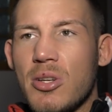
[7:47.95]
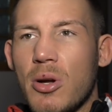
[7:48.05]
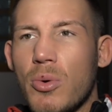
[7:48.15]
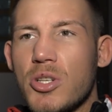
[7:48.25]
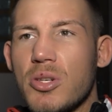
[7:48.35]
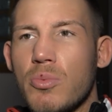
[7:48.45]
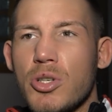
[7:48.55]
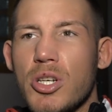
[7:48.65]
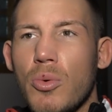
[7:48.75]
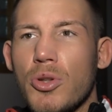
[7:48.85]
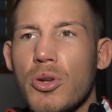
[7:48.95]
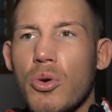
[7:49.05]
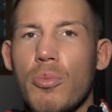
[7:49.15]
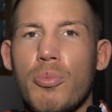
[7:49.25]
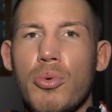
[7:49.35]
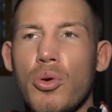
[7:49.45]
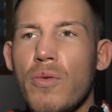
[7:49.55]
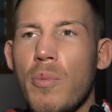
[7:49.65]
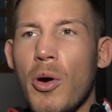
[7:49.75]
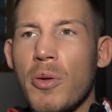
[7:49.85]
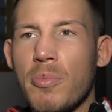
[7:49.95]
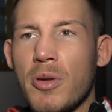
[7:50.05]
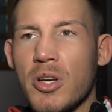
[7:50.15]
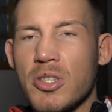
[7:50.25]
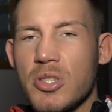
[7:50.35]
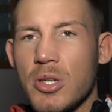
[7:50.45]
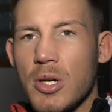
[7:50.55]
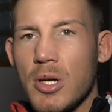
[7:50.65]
which I wanted to go and prove a point, because,